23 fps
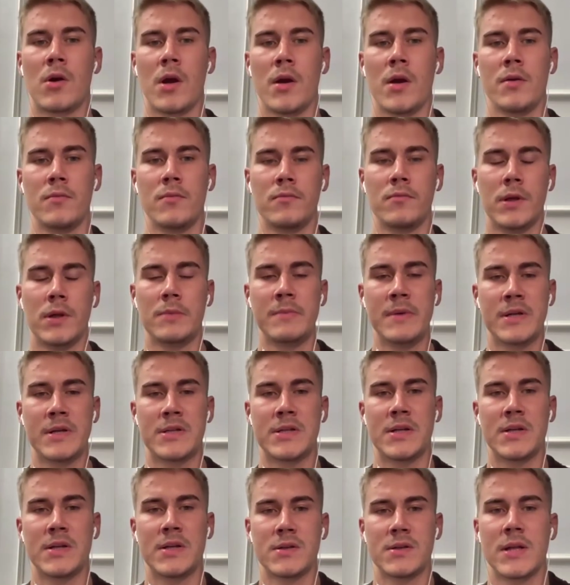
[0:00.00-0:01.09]
Okay, that
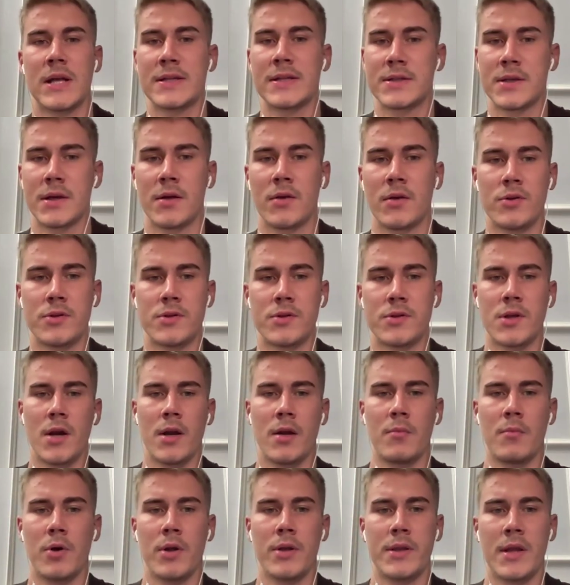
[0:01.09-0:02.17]
makes sense. That's a good
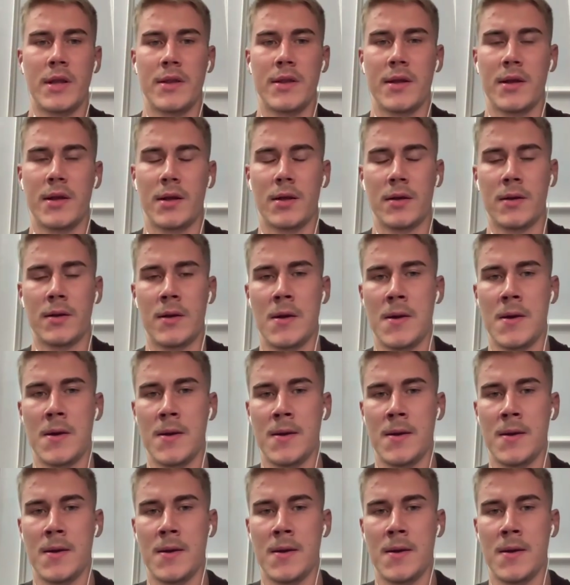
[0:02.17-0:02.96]
starting point, I think.